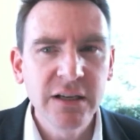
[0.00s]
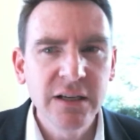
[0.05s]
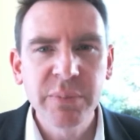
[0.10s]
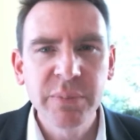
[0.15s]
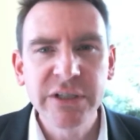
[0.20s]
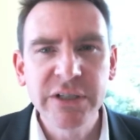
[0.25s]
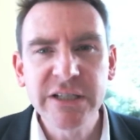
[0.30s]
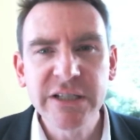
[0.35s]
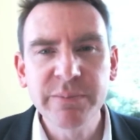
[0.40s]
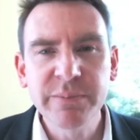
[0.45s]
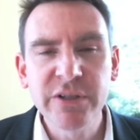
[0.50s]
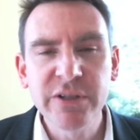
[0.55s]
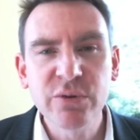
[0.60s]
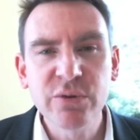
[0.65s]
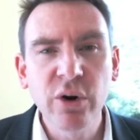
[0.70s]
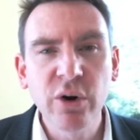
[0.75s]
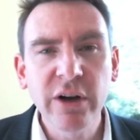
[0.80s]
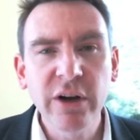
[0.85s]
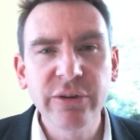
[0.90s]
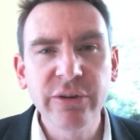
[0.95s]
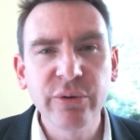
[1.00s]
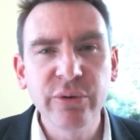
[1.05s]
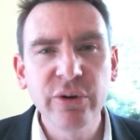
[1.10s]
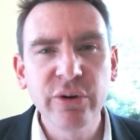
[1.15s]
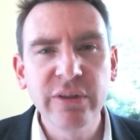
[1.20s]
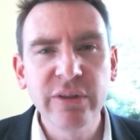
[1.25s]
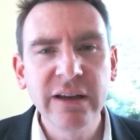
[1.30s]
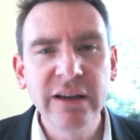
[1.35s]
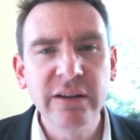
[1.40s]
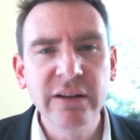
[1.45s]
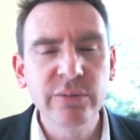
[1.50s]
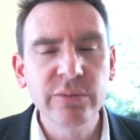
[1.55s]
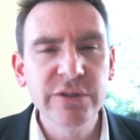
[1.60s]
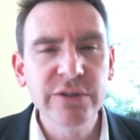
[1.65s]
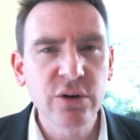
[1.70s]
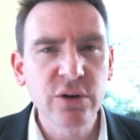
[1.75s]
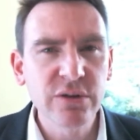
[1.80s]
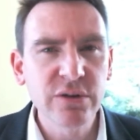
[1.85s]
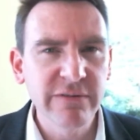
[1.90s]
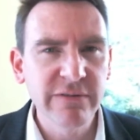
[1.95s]
Participants work through the
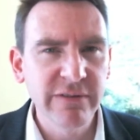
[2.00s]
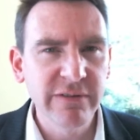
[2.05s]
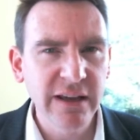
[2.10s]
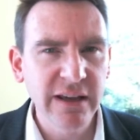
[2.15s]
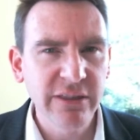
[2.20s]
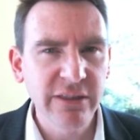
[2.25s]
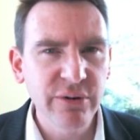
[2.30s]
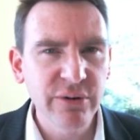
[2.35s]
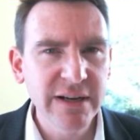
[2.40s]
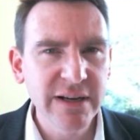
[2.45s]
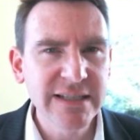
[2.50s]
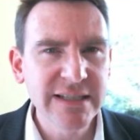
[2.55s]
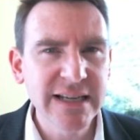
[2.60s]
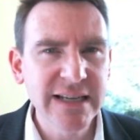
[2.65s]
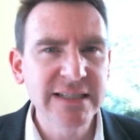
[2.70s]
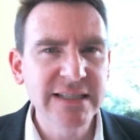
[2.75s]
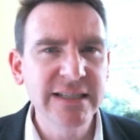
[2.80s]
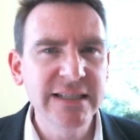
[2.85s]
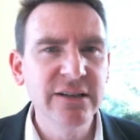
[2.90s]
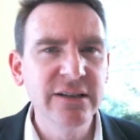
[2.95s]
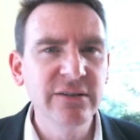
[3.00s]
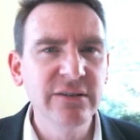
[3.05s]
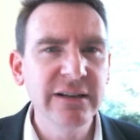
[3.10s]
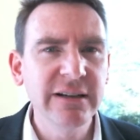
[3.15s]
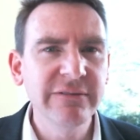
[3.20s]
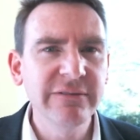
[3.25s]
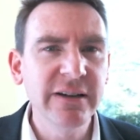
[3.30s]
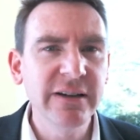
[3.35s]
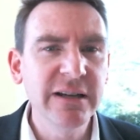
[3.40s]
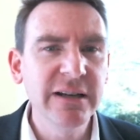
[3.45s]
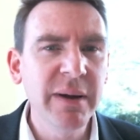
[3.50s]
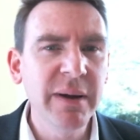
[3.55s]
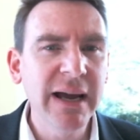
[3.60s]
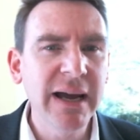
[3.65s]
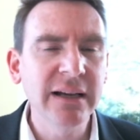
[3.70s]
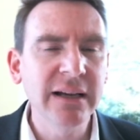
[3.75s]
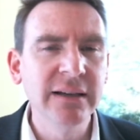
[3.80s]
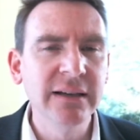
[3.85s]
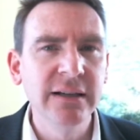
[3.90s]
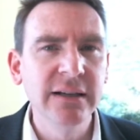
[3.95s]
results of their 360-degree
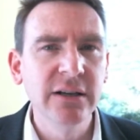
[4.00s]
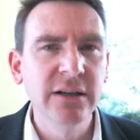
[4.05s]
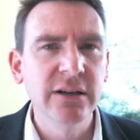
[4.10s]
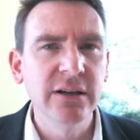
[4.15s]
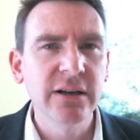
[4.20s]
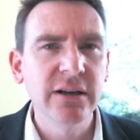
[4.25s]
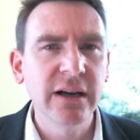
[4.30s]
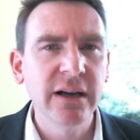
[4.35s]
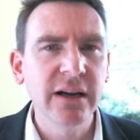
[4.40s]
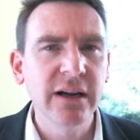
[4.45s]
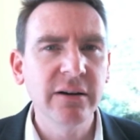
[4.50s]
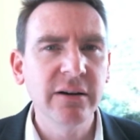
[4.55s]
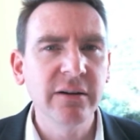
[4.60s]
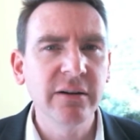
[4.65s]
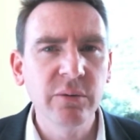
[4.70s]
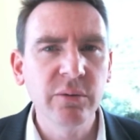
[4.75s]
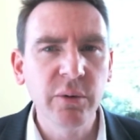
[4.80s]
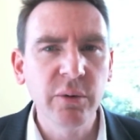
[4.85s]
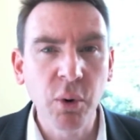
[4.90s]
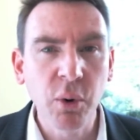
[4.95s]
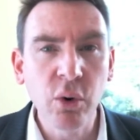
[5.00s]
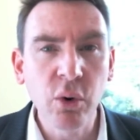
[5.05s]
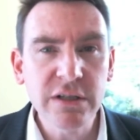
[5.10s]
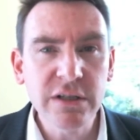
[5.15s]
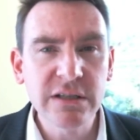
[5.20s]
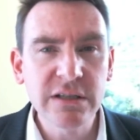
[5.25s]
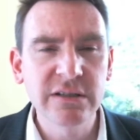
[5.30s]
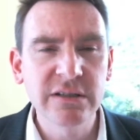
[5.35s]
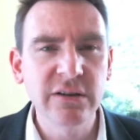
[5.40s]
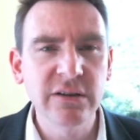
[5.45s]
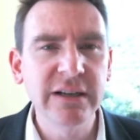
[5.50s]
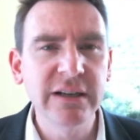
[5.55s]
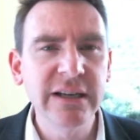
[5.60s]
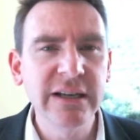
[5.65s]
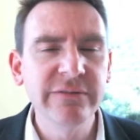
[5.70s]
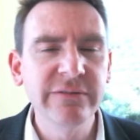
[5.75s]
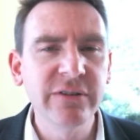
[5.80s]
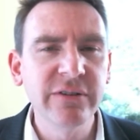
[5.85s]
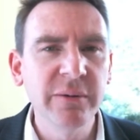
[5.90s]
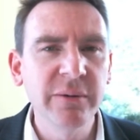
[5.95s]
feedback reports to
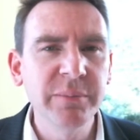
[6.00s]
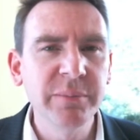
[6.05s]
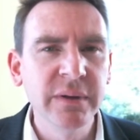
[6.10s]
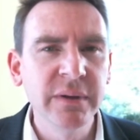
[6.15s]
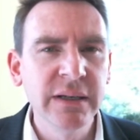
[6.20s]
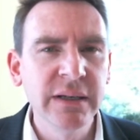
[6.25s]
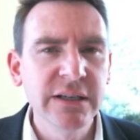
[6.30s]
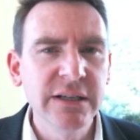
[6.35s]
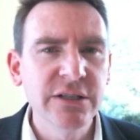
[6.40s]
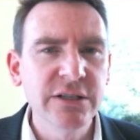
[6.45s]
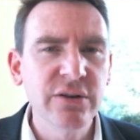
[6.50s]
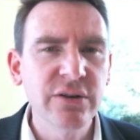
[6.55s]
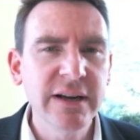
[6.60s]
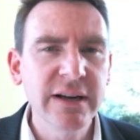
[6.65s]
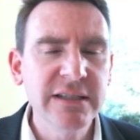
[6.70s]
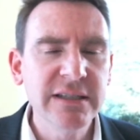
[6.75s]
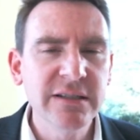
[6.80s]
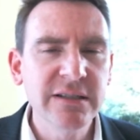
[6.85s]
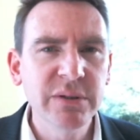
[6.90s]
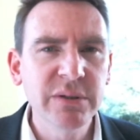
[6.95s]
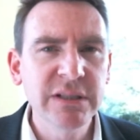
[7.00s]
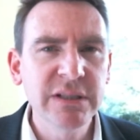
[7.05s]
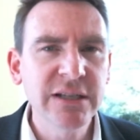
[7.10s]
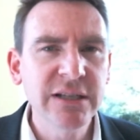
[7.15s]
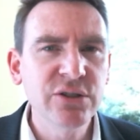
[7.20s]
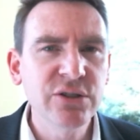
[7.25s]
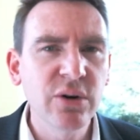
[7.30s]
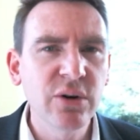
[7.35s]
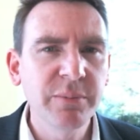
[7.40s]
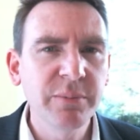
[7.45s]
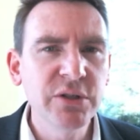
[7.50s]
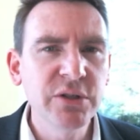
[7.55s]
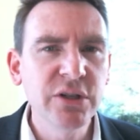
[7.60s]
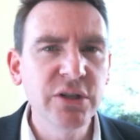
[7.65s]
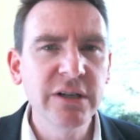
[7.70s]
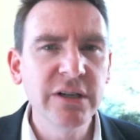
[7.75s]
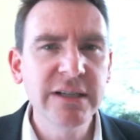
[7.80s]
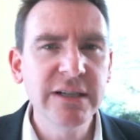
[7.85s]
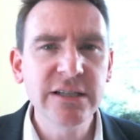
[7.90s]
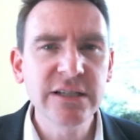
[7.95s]
identify strengths and potential
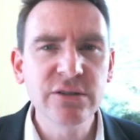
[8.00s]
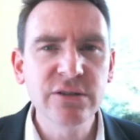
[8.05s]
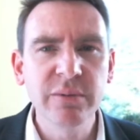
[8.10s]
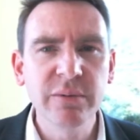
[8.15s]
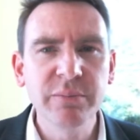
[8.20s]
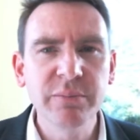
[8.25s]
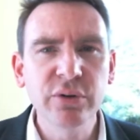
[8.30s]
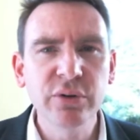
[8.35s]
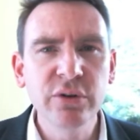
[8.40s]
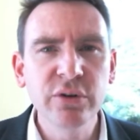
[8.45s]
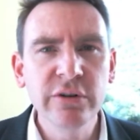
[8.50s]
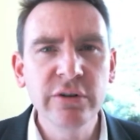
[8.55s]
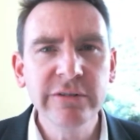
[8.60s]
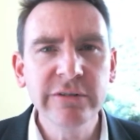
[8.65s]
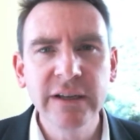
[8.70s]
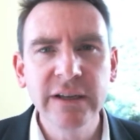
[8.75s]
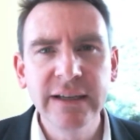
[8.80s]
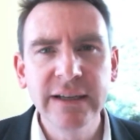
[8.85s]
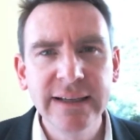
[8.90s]
opportunities to improve.